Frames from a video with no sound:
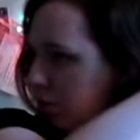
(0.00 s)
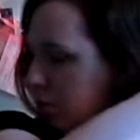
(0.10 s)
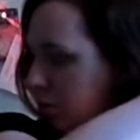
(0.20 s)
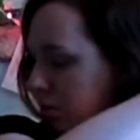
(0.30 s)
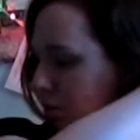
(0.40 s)

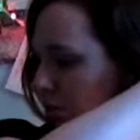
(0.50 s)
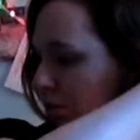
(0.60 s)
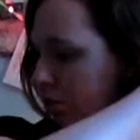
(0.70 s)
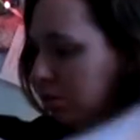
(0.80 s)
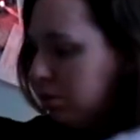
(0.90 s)

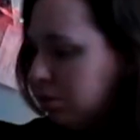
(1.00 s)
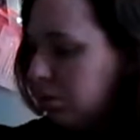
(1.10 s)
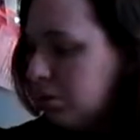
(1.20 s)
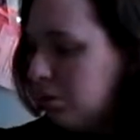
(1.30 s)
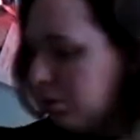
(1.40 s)

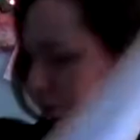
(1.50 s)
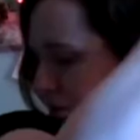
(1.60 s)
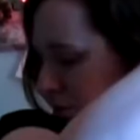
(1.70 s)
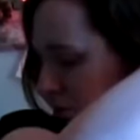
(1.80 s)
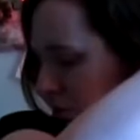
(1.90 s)

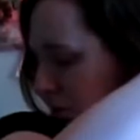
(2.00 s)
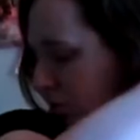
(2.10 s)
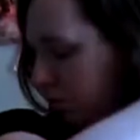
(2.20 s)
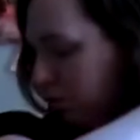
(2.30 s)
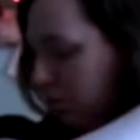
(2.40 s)

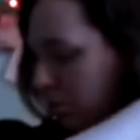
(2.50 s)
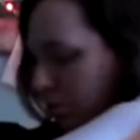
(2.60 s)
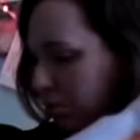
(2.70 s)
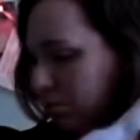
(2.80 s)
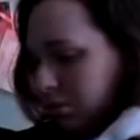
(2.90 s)

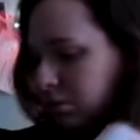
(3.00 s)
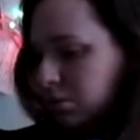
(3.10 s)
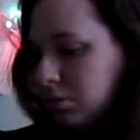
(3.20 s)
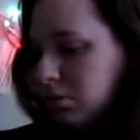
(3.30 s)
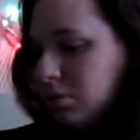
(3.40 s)

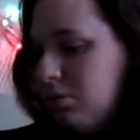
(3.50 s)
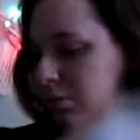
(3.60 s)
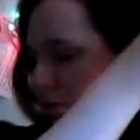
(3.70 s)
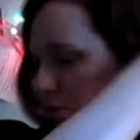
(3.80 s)
[no speech]